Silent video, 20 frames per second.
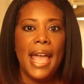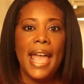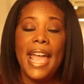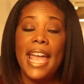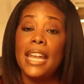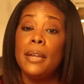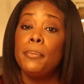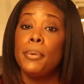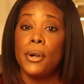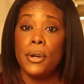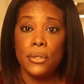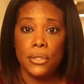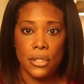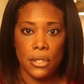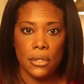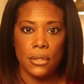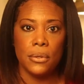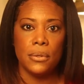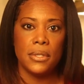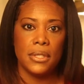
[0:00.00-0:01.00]
and
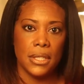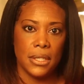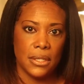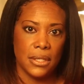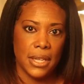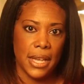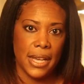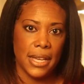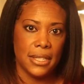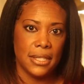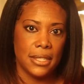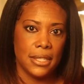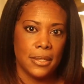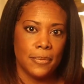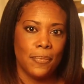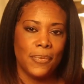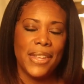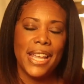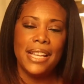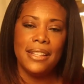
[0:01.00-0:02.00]
personal success.
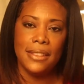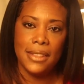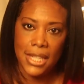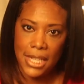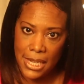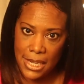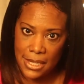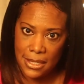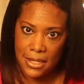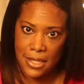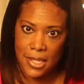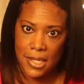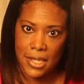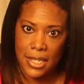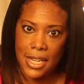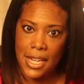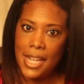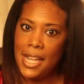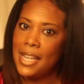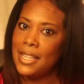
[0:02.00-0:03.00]
And this
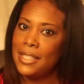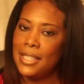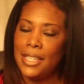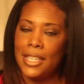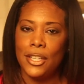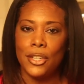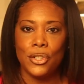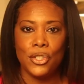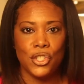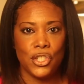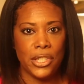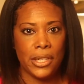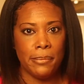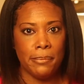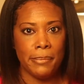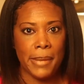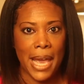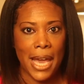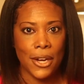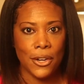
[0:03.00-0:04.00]
is Leadership
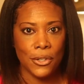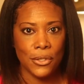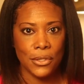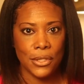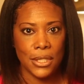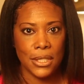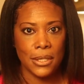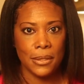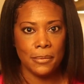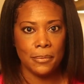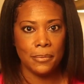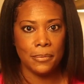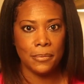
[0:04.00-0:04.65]
Matters.